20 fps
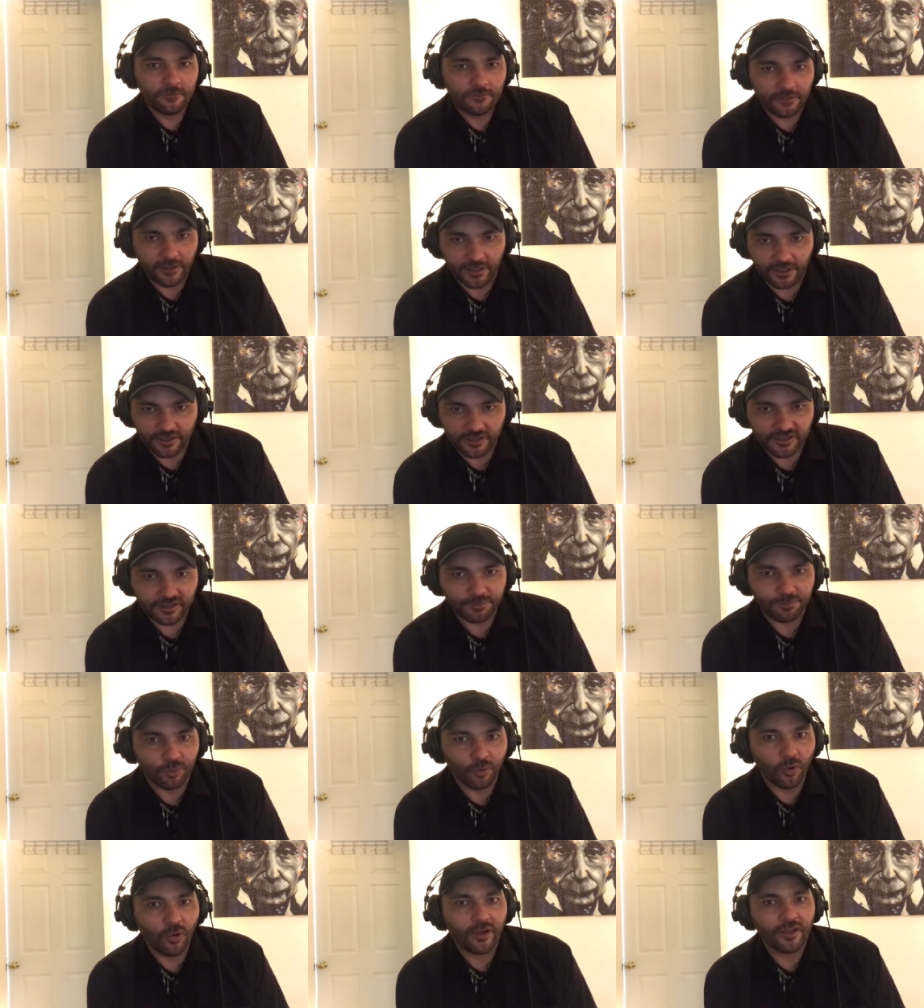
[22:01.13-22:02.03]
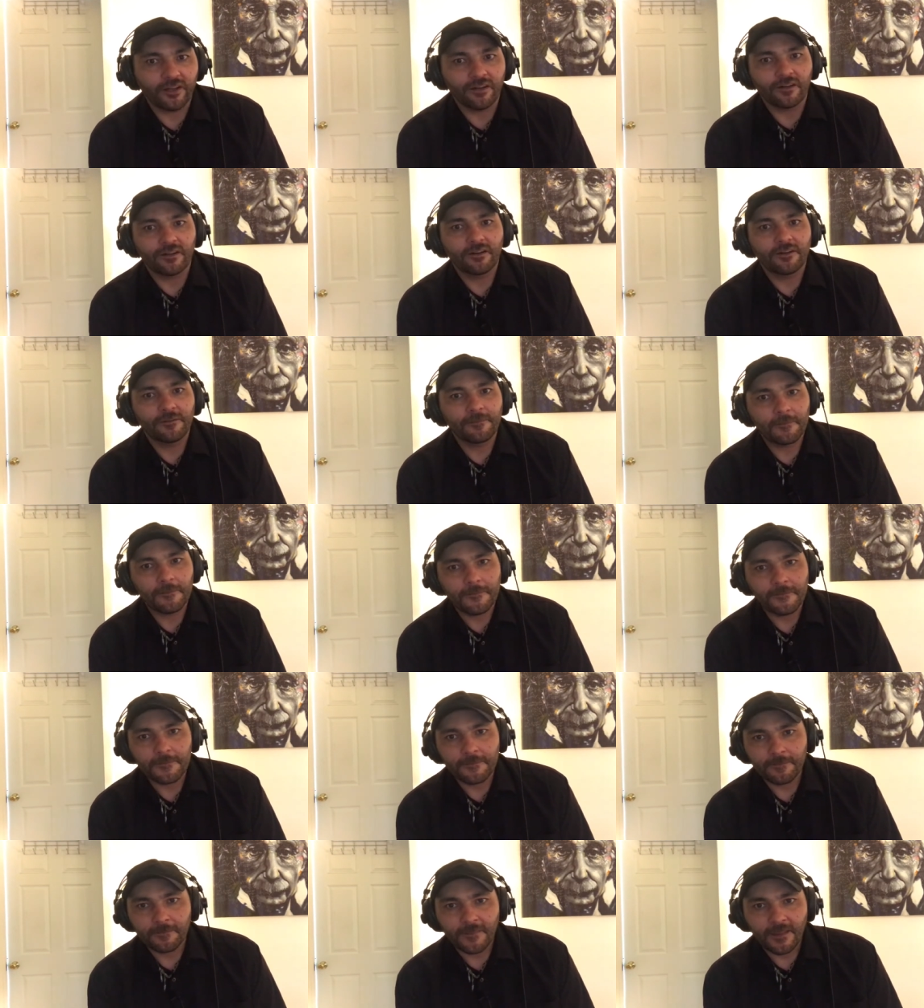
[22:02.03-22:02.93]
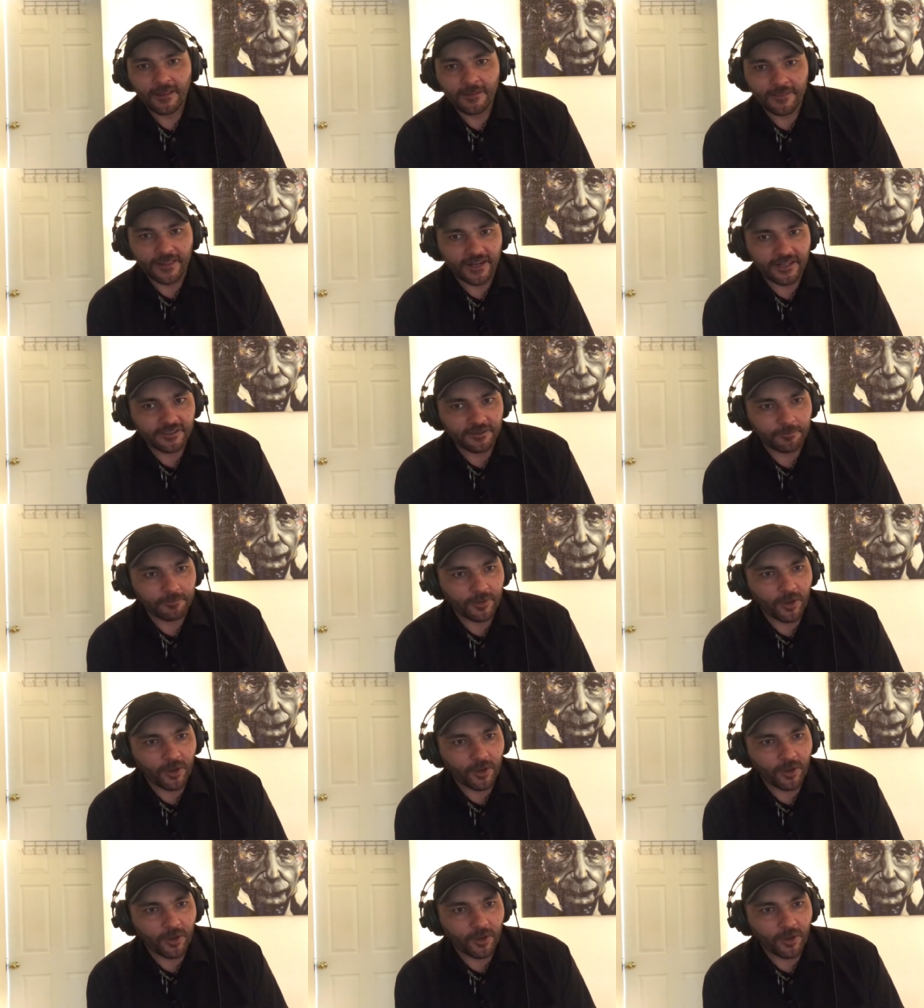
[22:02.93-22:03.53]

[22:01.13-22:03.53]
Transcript: an exploiter, that isn't